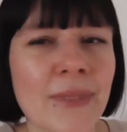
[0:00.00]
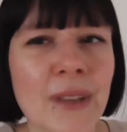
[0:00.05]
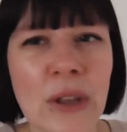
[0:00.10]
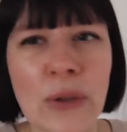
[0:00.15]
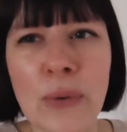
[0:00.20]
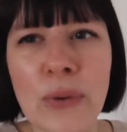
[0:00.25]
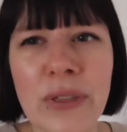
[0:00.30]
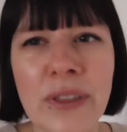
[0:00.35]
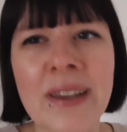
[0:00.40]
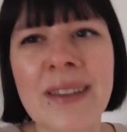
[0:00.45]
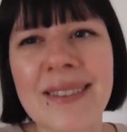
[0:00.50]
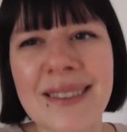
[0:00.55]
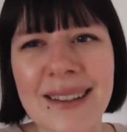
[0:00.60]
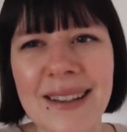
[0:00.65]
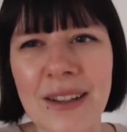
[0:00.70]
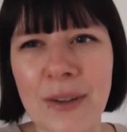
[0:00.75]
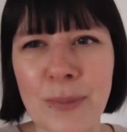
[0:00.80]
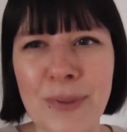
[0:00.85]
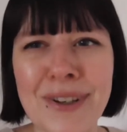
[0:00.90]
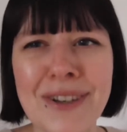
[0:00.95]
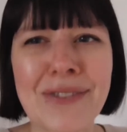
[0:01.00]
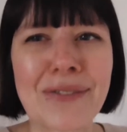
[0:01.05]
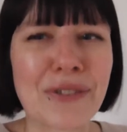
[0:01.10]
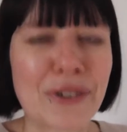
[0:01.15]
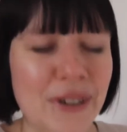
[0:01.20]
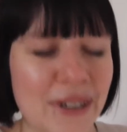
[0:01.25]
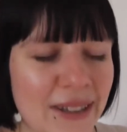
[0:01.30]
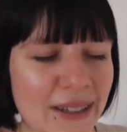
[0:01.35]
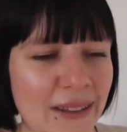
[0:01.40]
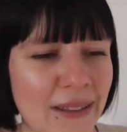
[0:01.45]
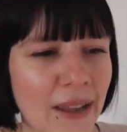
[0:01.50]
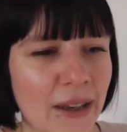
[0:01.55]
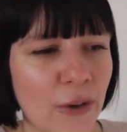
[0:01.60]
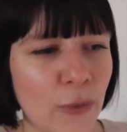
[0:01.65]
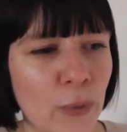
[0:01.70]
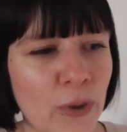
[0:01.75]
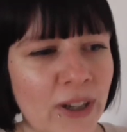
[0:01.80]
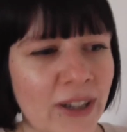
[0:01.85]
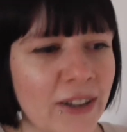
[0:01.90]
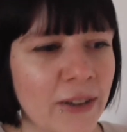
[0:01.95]
do things a little bit differently than you
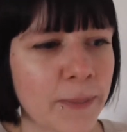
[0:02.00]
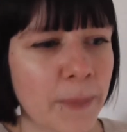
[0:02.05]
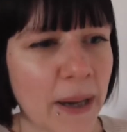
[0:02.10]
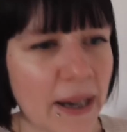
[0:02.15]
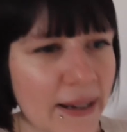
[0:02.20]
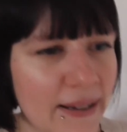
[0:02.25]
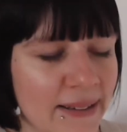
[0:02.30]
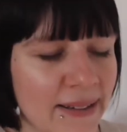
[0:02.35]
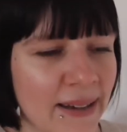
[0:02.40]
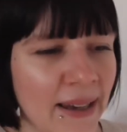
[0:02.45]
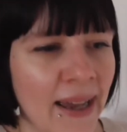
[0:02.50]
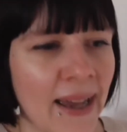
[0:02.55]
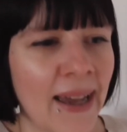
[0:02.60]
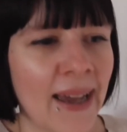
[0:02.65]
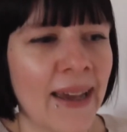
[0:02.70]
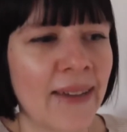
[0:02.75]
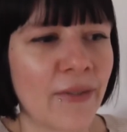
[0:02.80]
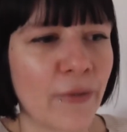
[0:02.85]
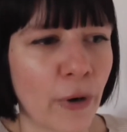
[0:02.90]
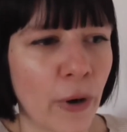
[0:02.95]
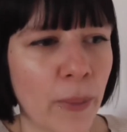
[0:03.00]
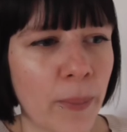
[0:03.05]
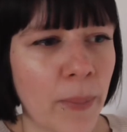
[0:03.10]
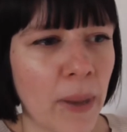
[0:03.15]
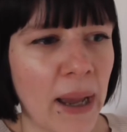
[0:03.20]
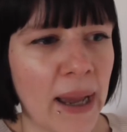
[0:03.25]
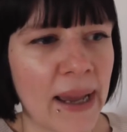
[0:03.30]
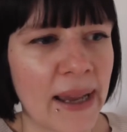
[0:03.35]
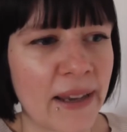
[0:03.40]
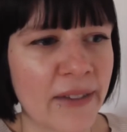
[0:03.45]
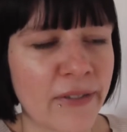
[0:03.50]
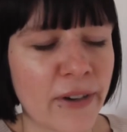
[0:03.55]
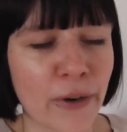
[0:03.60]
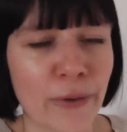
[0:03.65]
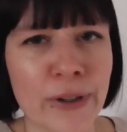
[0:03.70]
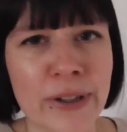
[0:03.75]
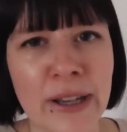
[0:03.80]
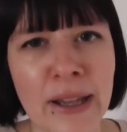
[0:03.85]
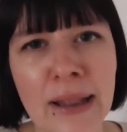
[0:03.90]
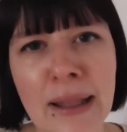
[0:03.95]
would expect from a
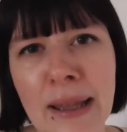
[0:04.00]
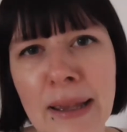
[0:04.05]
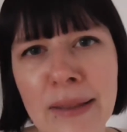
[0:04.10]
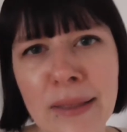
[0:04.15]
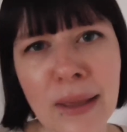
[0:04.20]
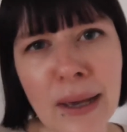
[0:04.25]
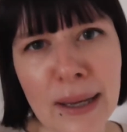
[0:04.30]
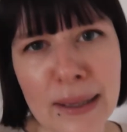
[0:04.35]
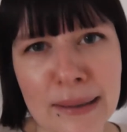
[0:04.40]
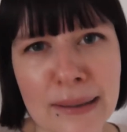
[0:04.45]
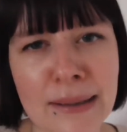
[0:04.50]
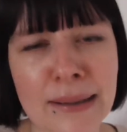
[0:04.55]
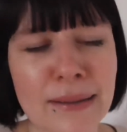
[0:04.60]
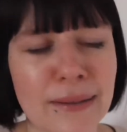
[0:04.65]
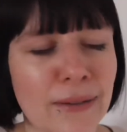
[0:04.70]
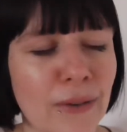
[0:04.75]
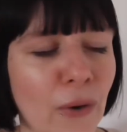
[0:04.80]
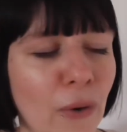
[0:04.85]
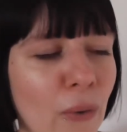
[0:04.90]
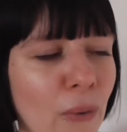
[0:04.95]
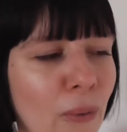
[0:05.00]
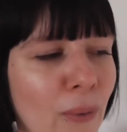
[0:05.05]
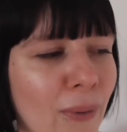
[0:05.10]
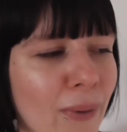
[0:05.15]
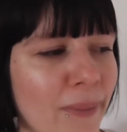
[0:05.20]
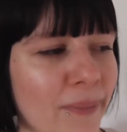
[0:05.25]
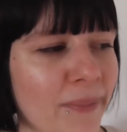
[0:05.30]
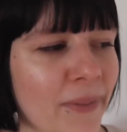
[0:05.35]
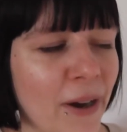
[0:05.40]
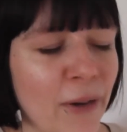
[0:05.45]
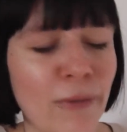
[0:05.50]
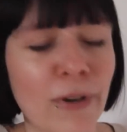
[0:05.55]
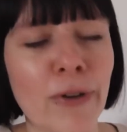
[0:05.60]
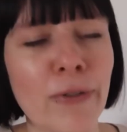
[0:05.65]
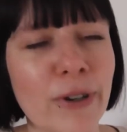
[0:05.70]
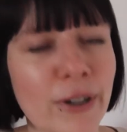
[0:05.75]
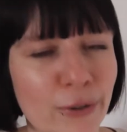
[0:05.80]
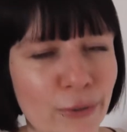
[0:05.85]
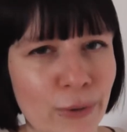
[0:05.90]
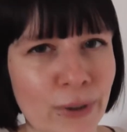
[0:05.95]
fairy tale like that. So I'm
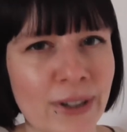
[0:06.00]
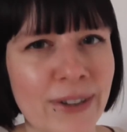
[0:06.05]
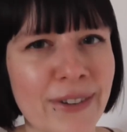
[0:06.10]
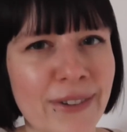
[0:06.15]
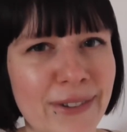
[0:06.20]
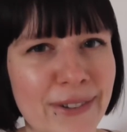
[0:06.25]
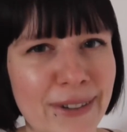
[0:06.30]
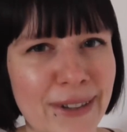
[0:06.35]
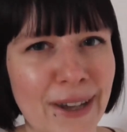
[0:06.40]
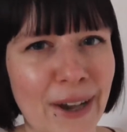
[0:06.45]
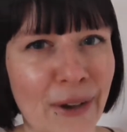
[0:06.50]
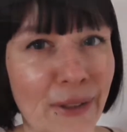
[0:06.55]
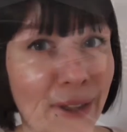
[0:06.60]
very intrigued to see how